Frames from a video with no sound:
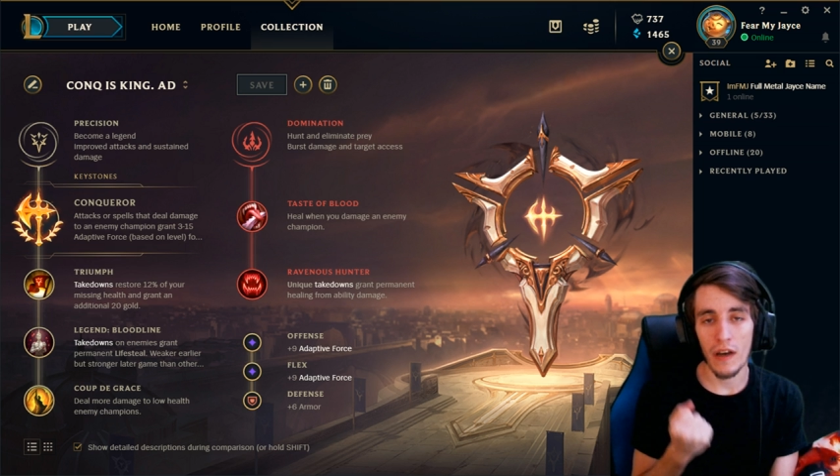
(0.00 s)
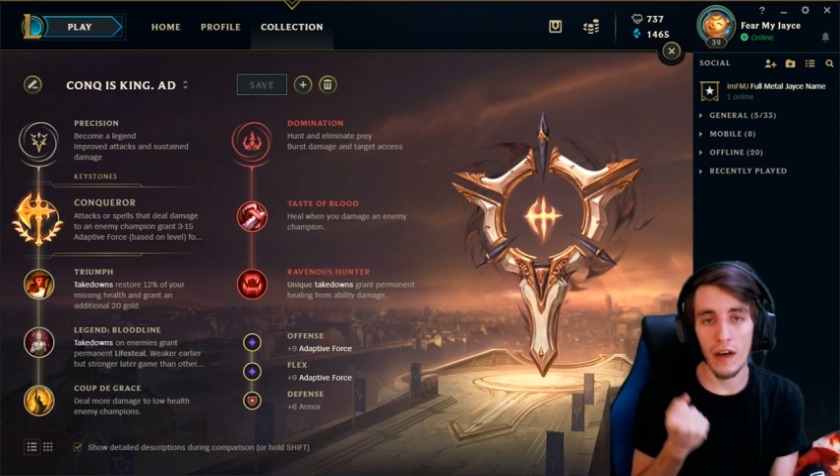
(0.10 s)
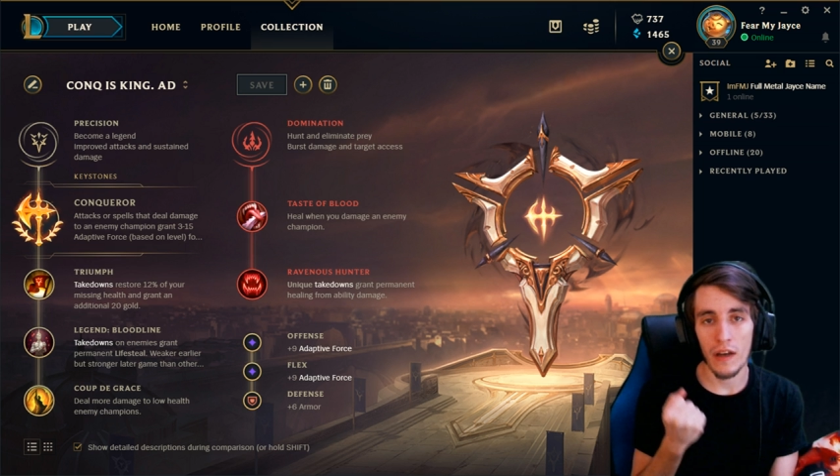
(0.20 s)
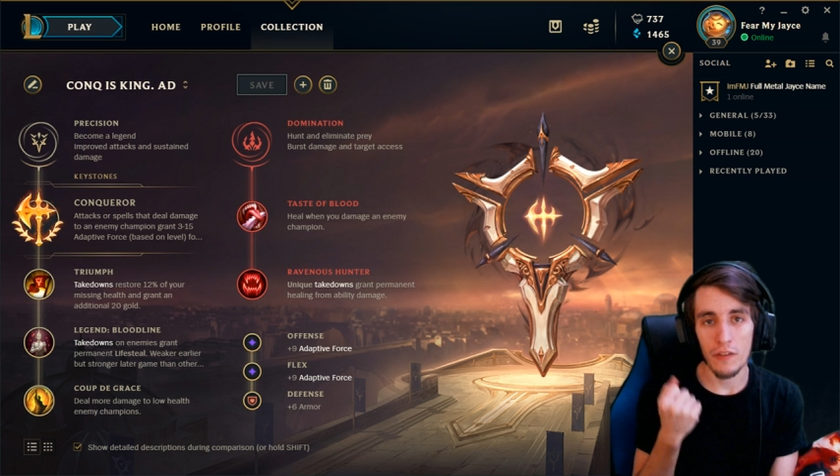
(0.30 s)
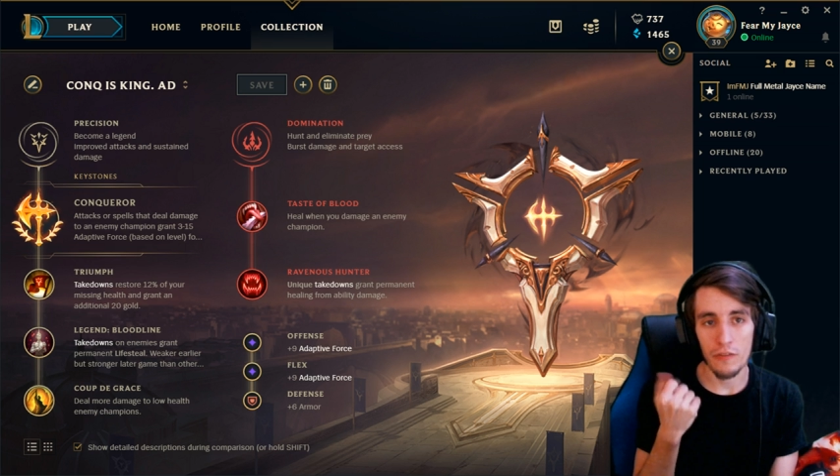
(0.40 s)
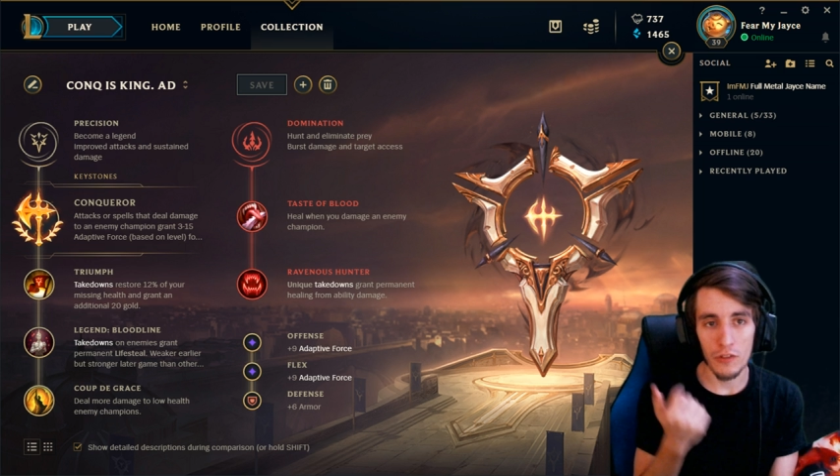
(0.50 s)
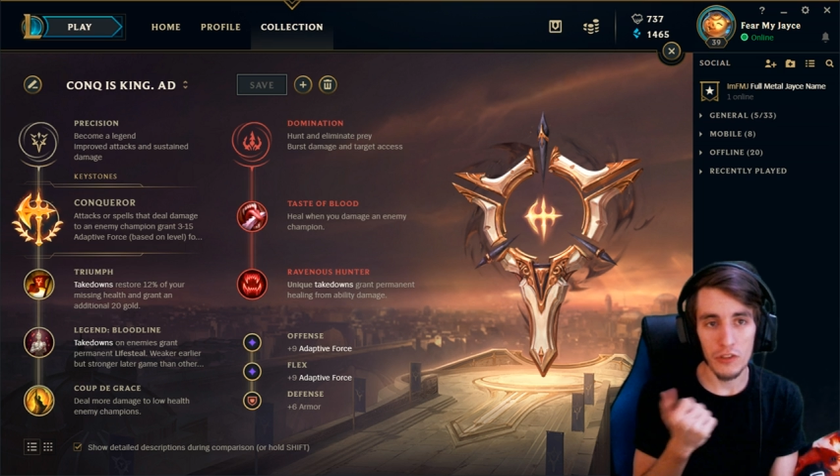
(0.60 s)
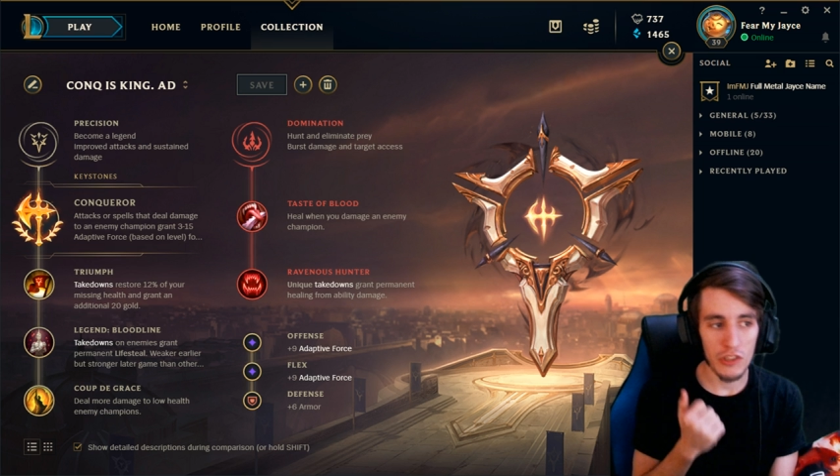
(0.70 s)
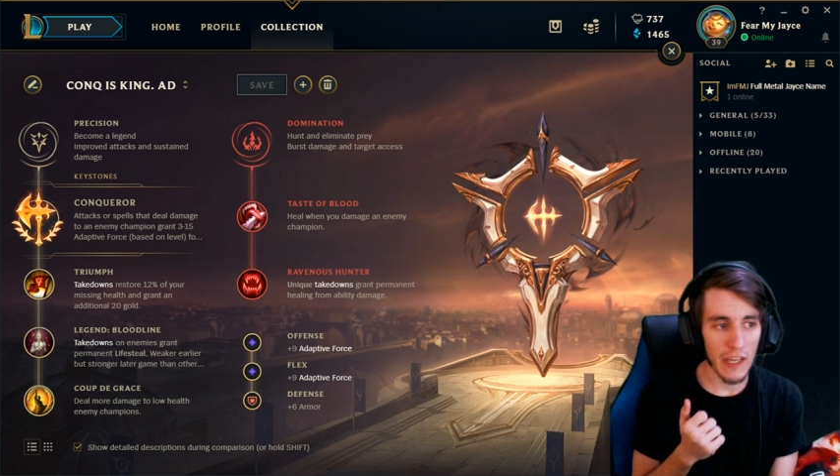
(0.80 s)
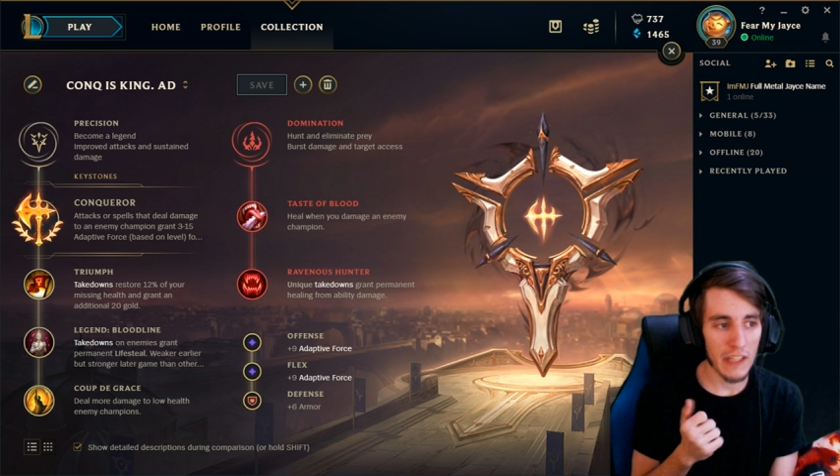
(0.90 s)
the
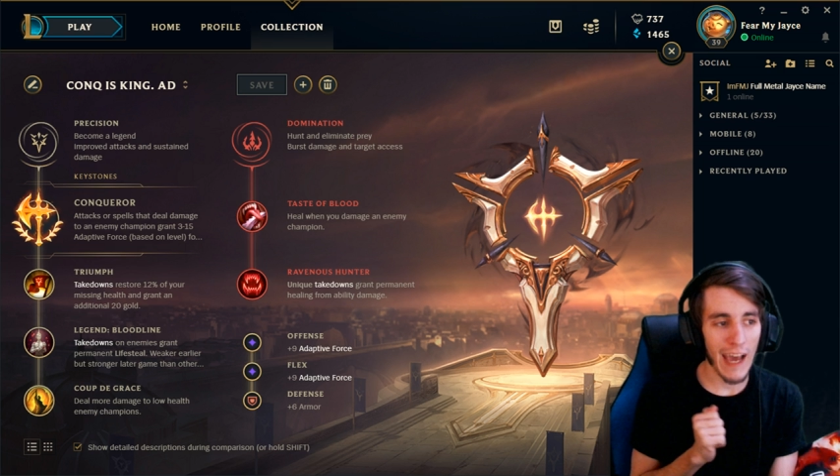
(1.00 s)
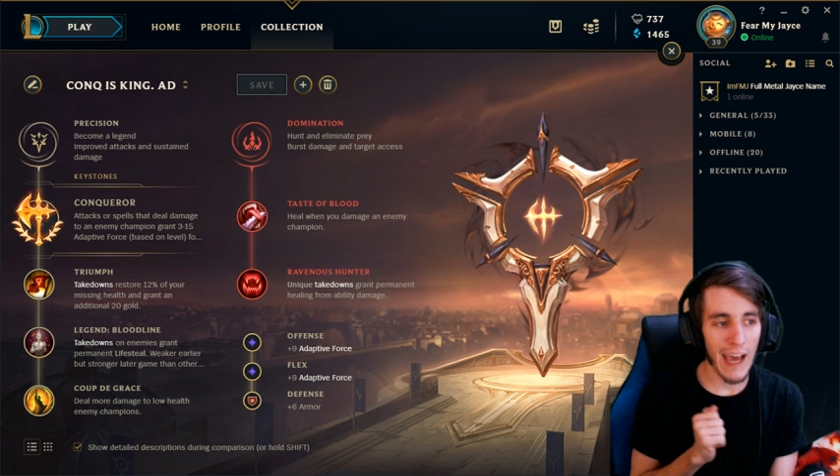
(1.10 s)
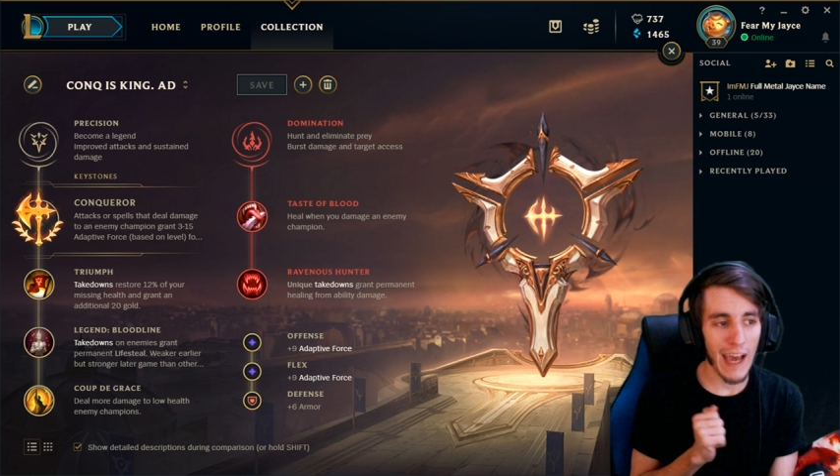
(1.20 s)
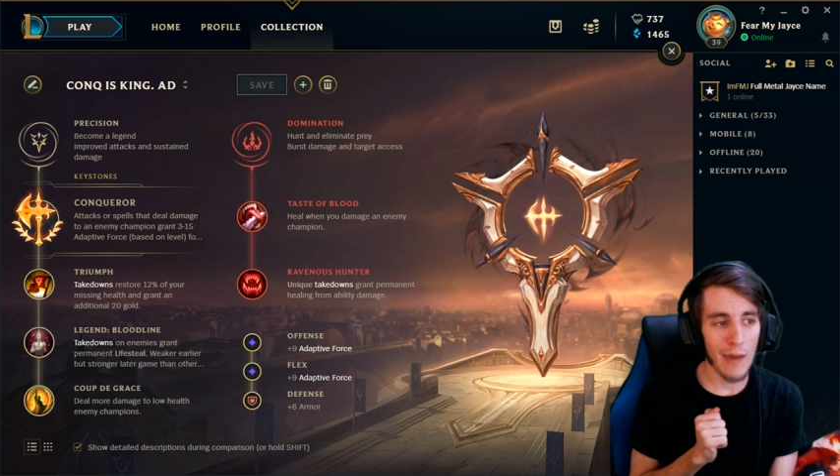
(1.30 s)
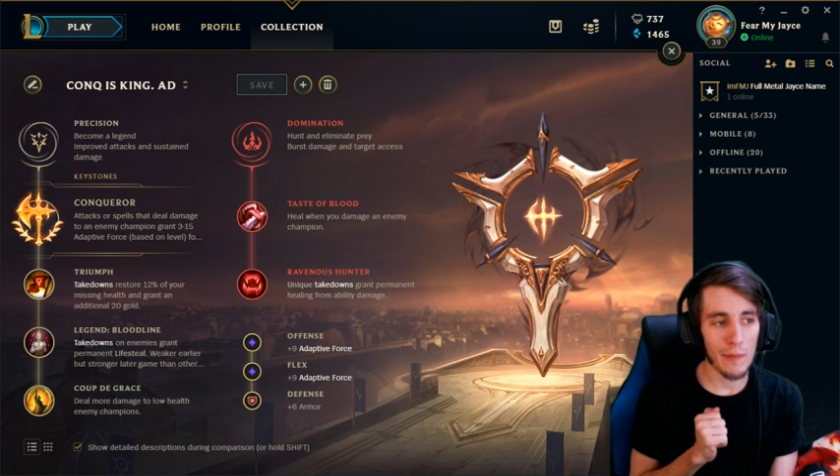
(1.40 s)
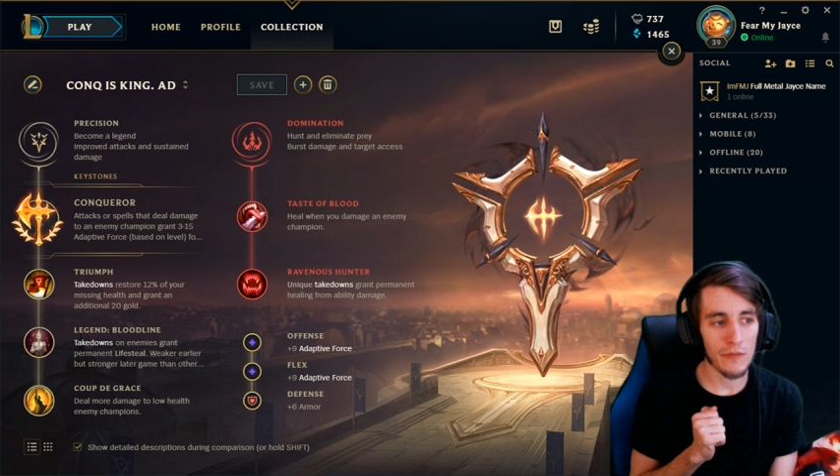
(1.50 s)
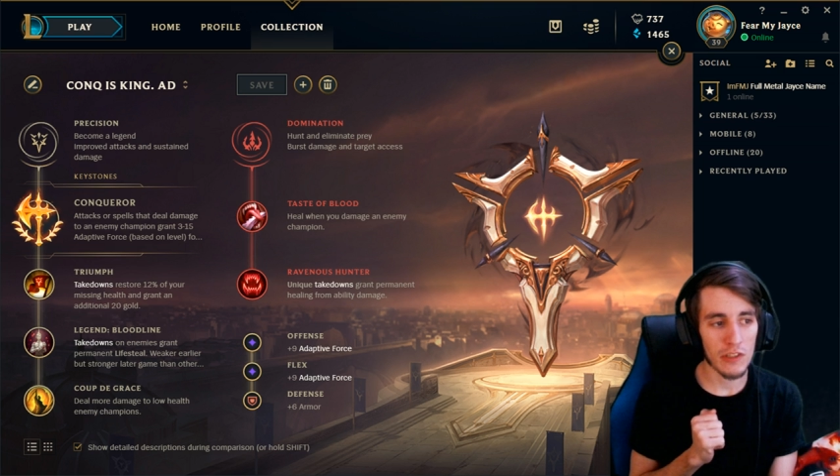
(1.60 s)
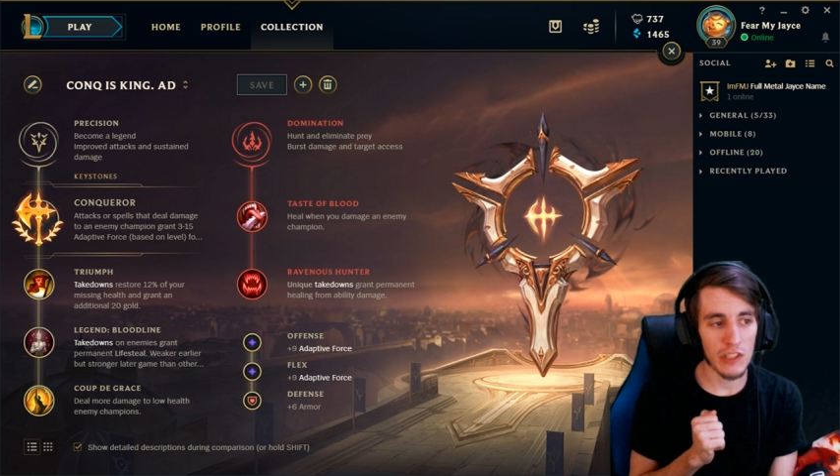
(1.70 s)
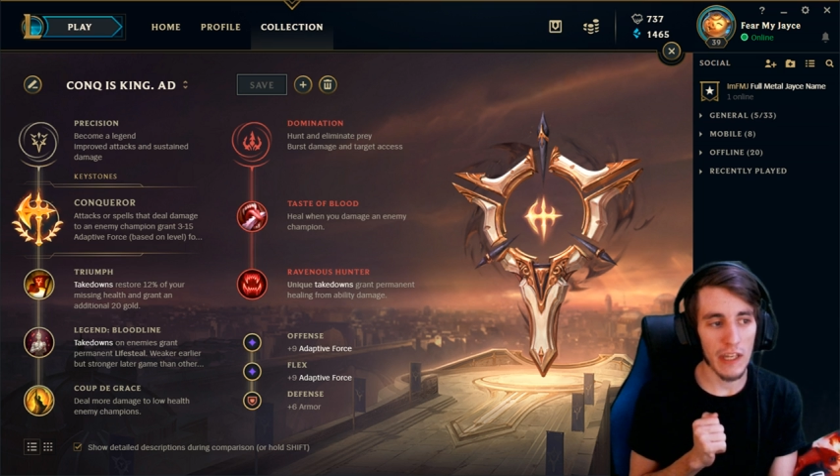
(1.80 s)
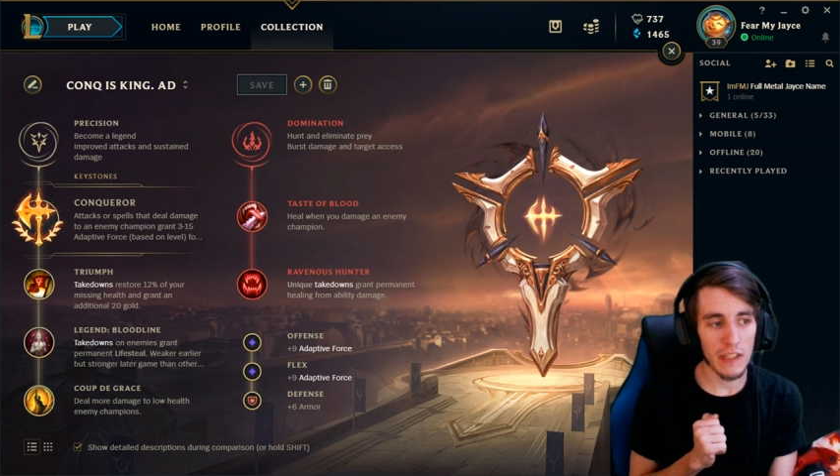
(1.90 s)
first change that happened for
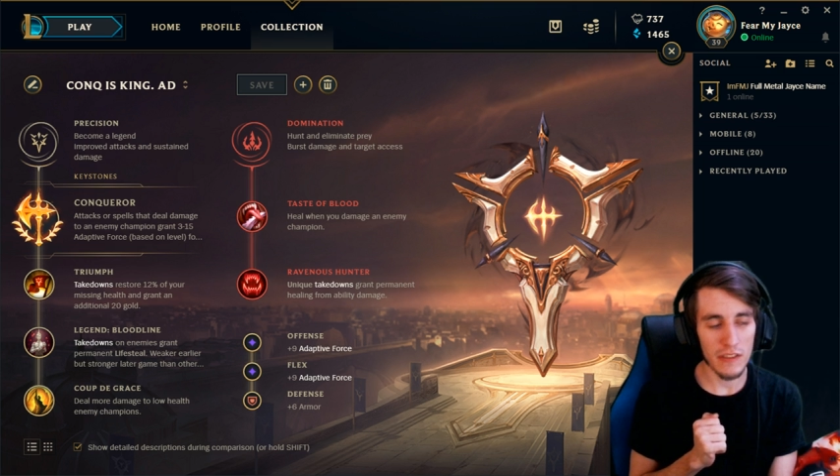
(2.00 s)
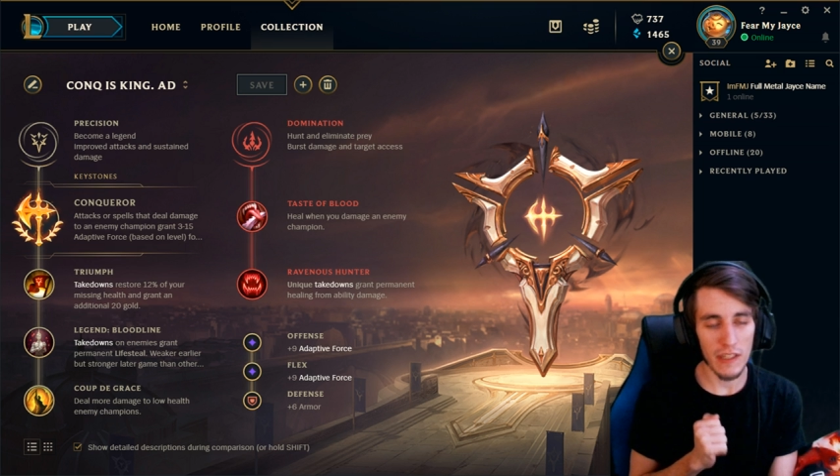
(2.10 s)
Jayce